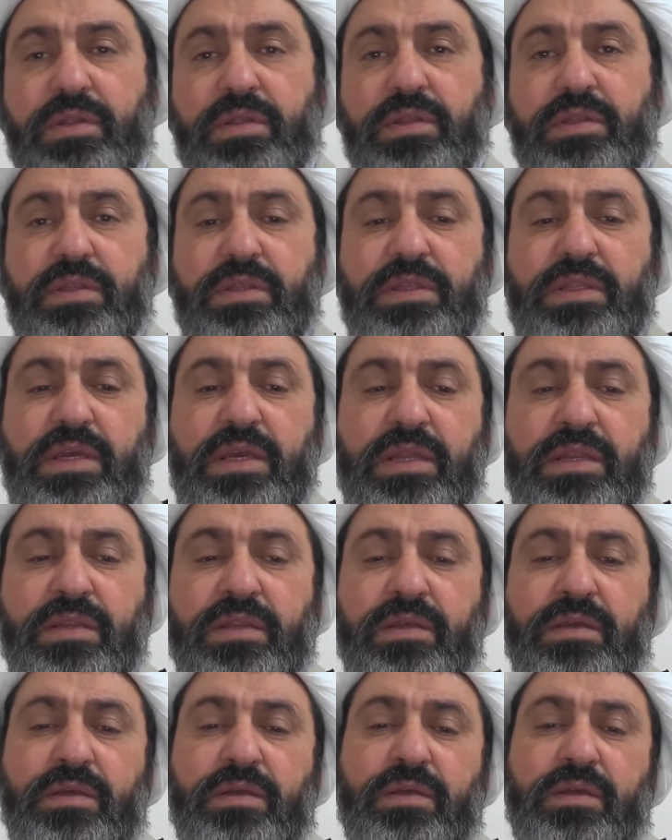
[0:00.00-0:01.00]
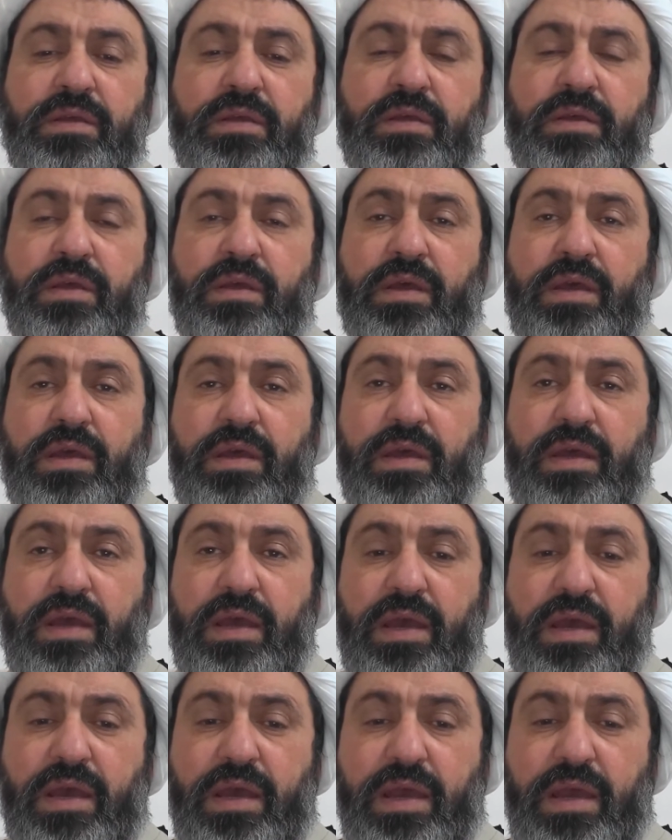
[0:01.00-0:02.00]
then
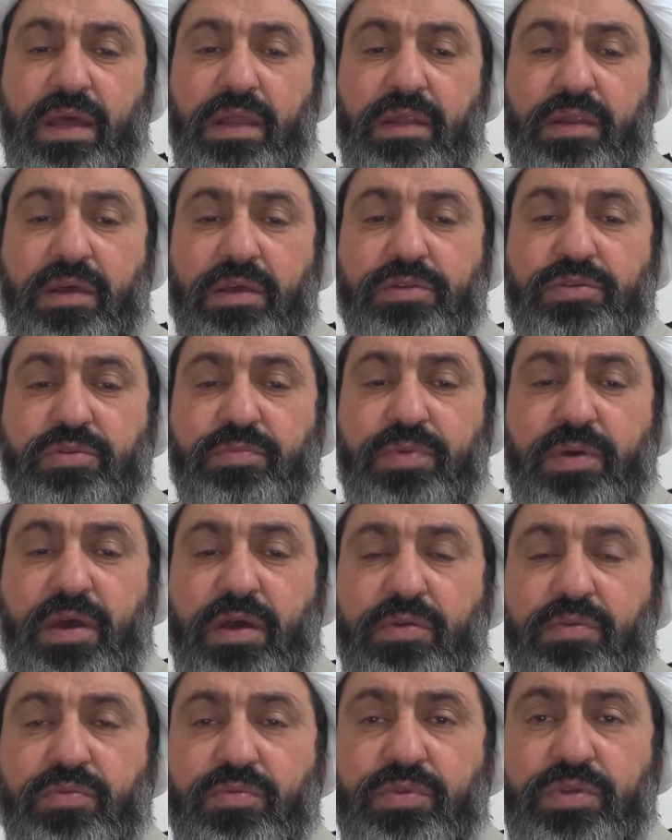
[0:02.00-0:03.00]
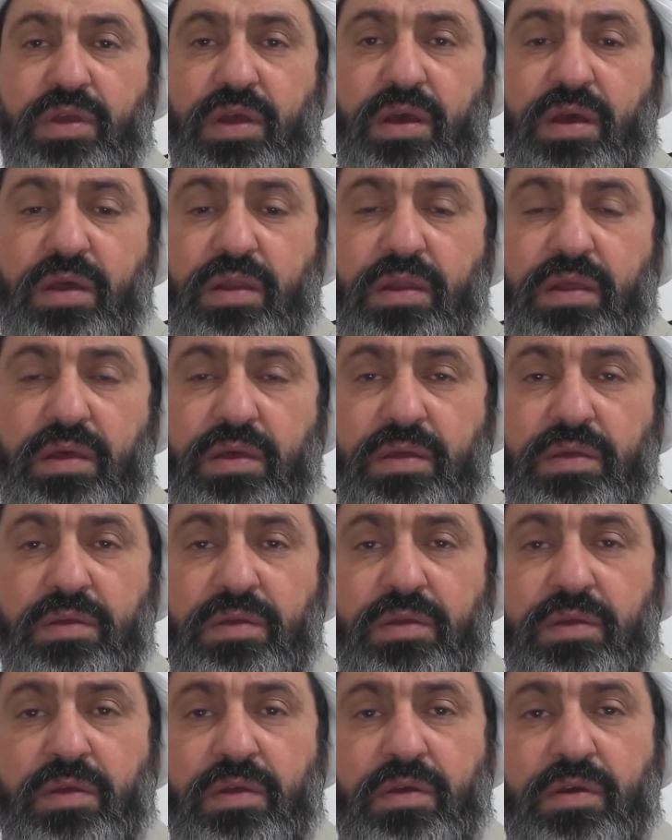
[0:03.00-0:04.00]
Allah subhanahu wa ta'ala
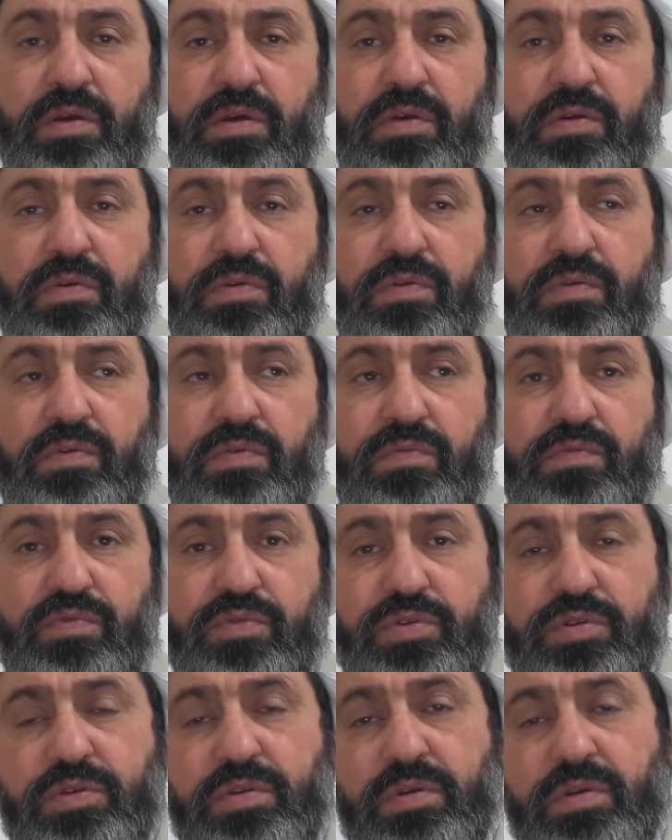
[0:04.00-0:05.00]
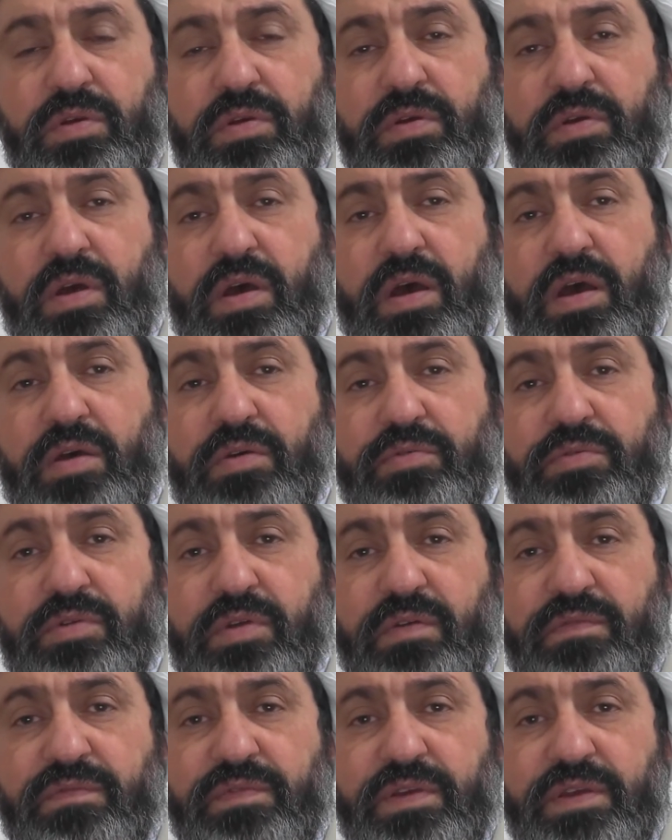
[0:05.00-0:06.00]
would out
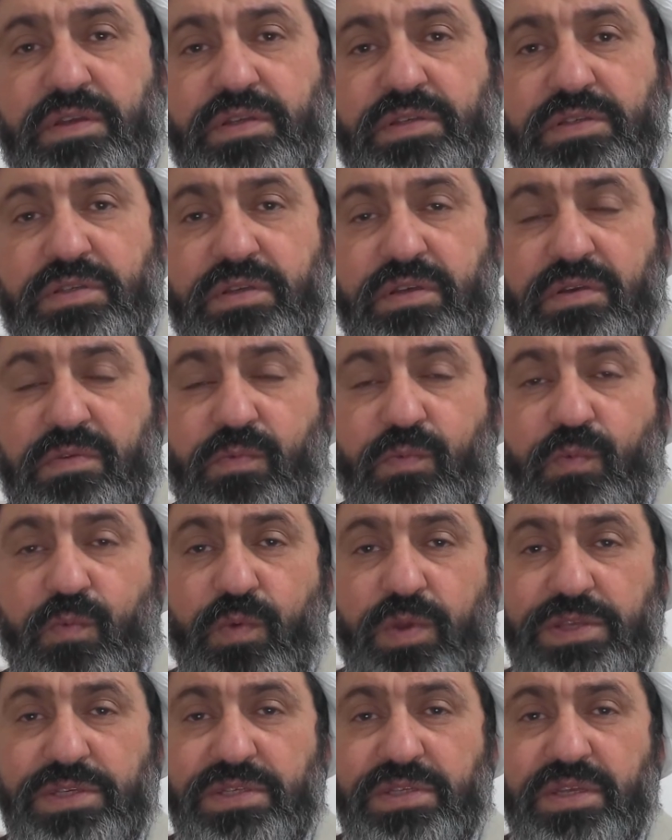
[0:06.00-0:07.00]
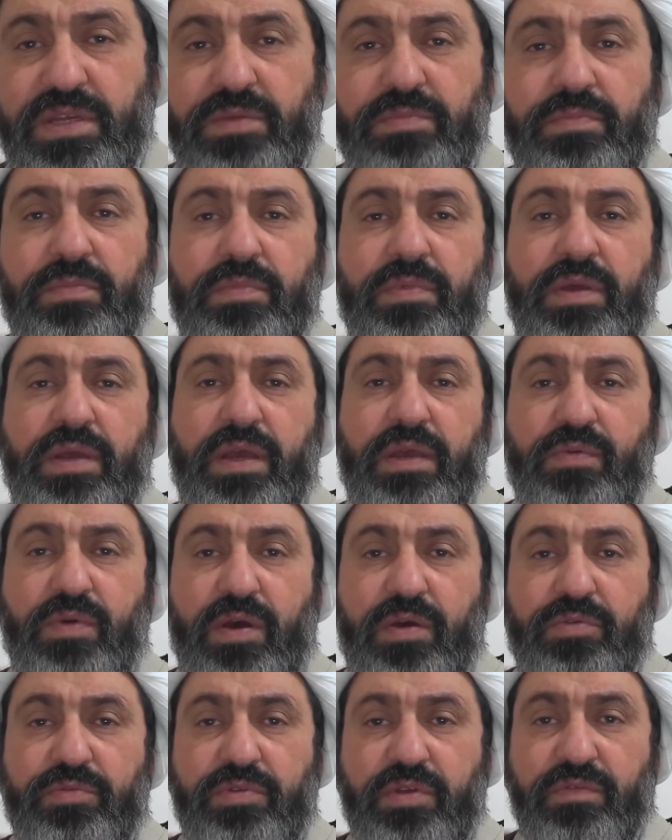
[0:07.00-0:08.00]
of his wisdom and
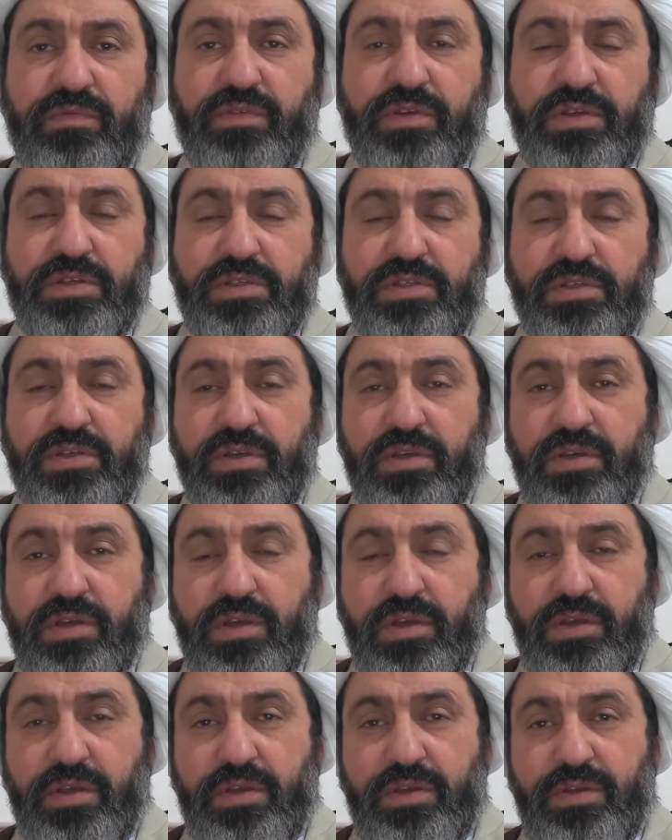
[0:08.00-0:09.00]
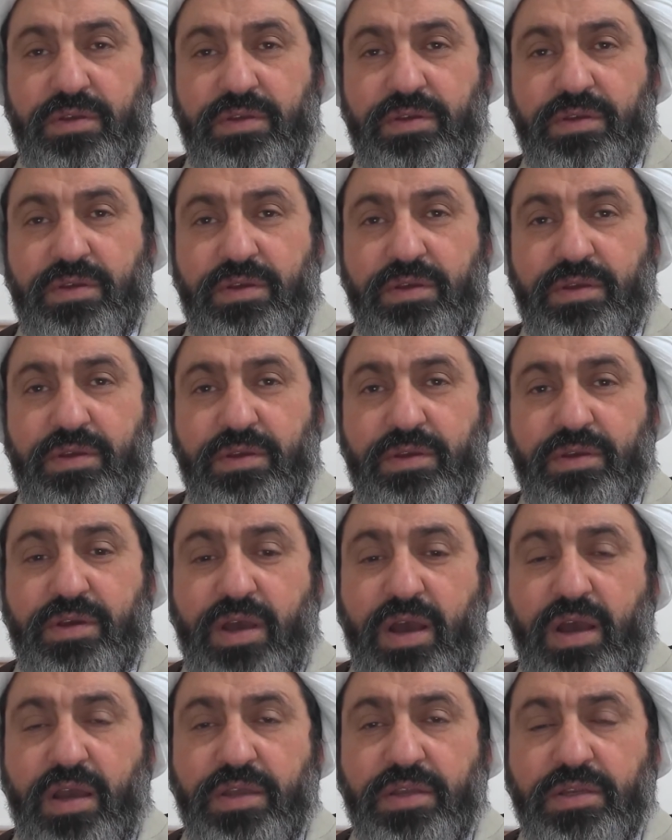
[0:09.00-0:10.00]
out of his uh,
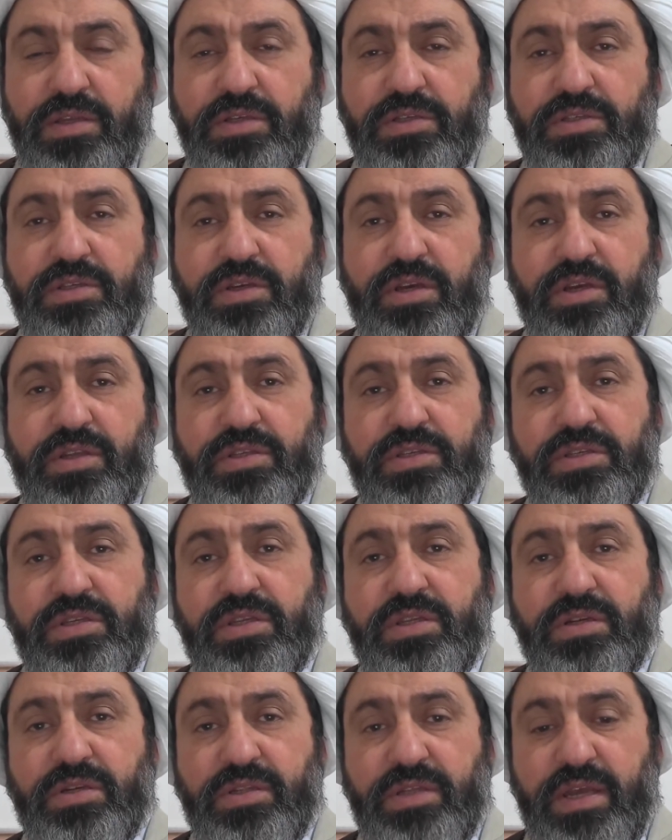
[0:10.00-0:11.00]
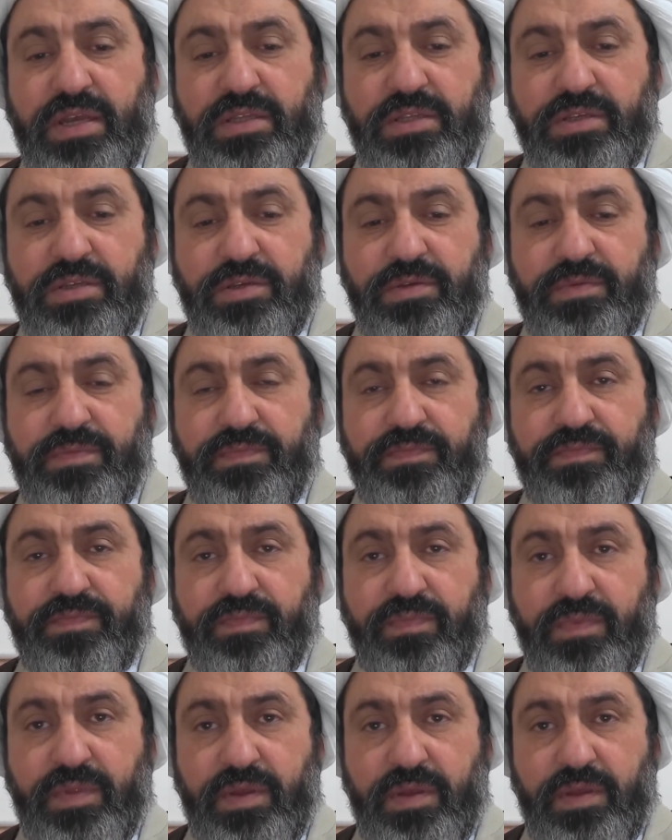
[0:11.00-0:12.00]
kindness consider that
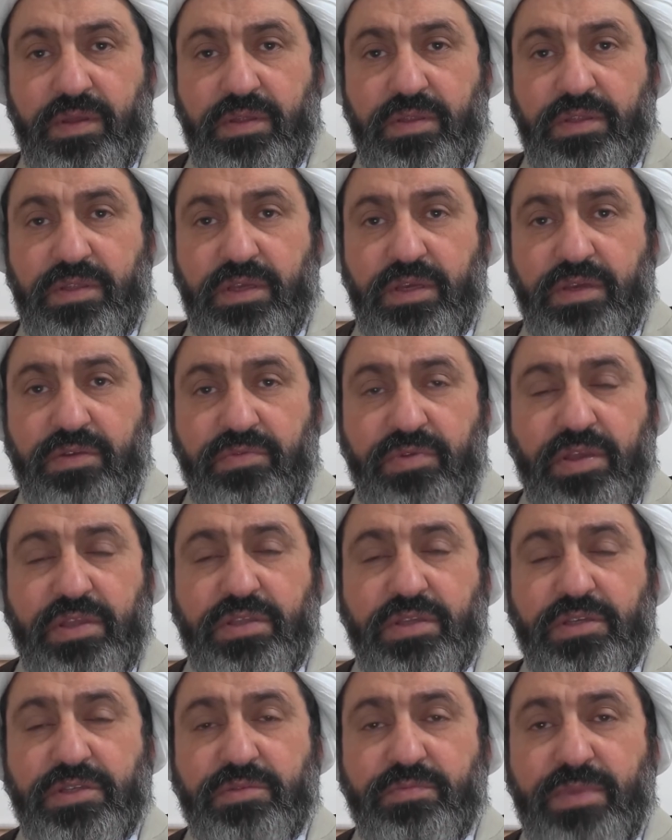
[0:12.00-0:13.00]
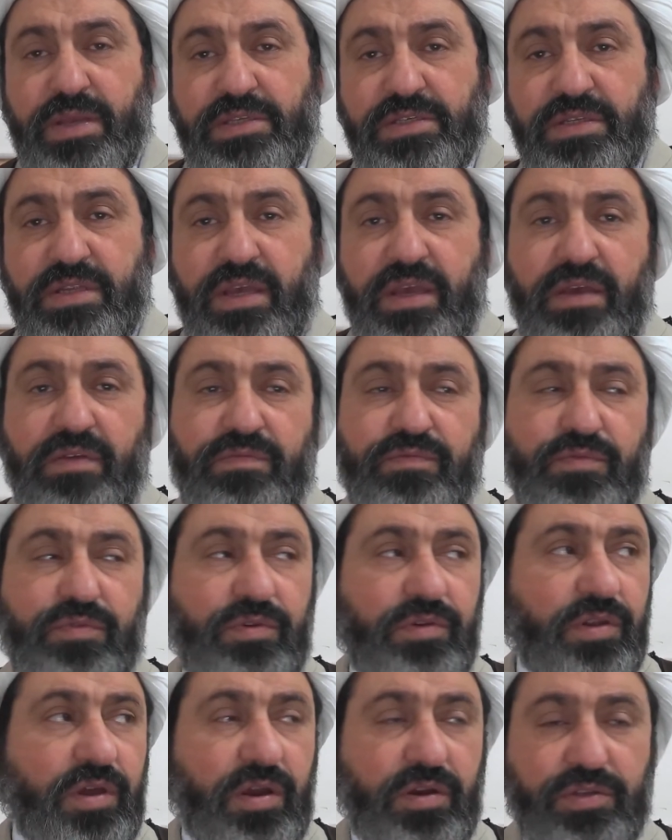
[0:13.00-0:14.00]
the greatest maslahah for
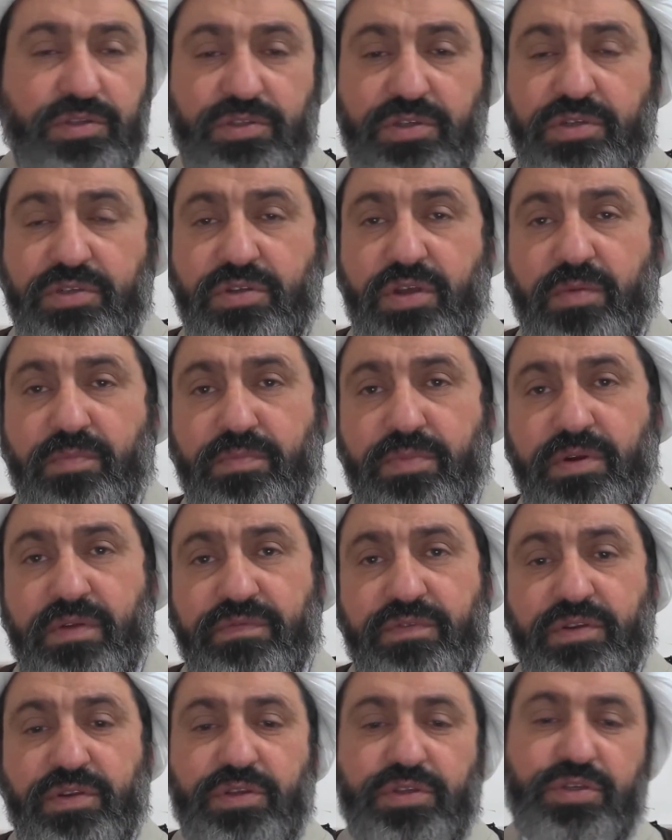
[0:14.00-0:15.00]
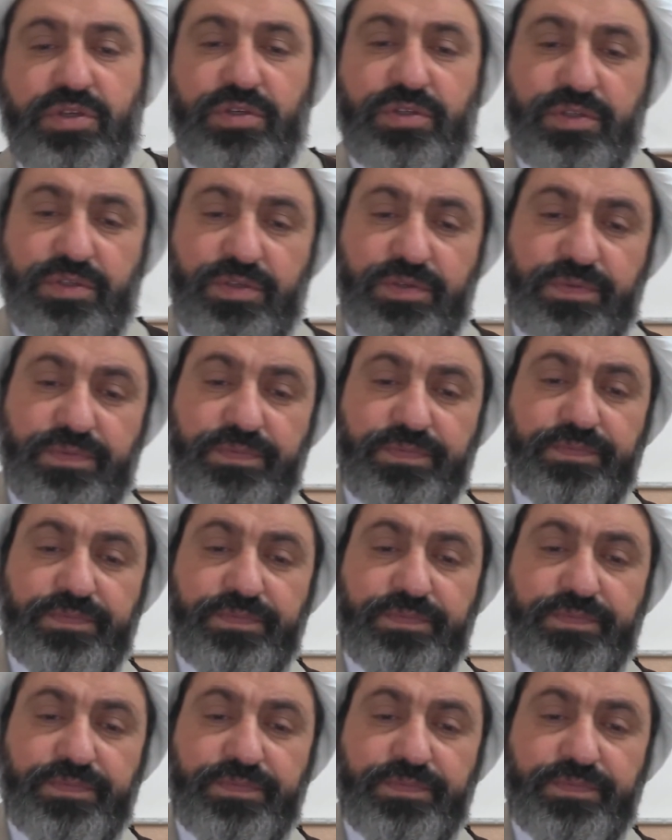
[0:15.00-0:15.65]
larger number of creatures.